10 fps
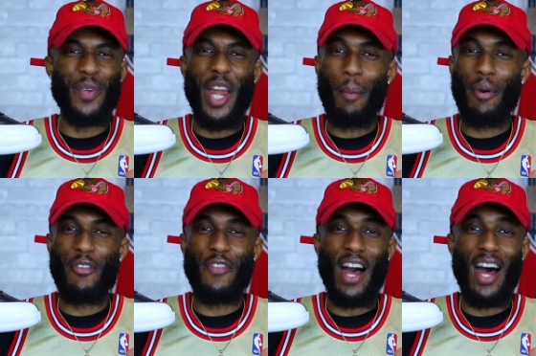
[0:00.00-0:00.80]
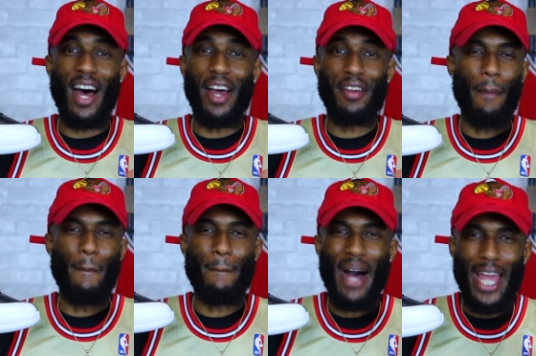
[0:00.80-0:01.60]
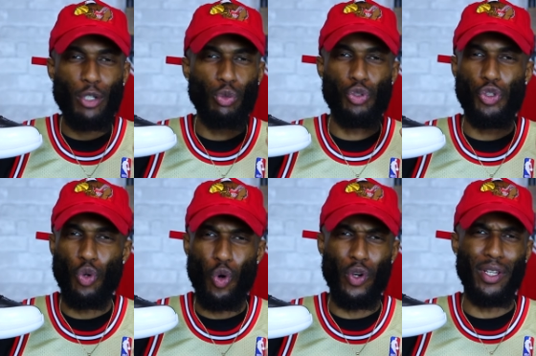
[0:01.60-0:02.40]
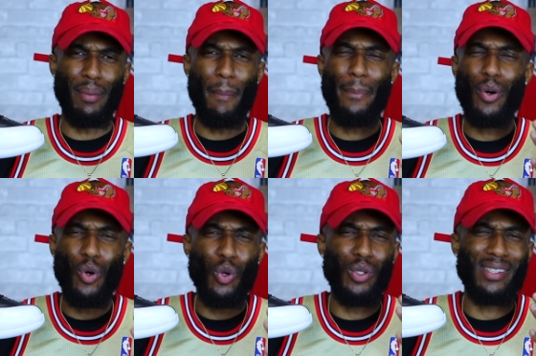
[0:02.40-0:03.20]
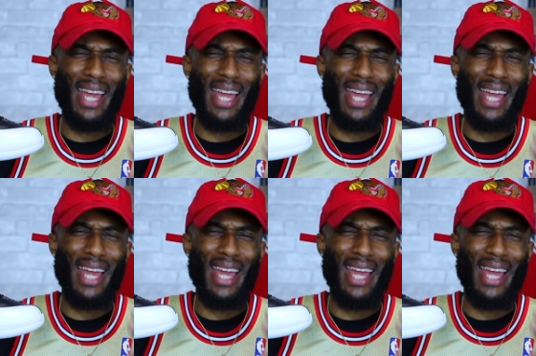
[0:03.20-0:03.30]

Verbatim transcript: number five, Michael Jordan pulls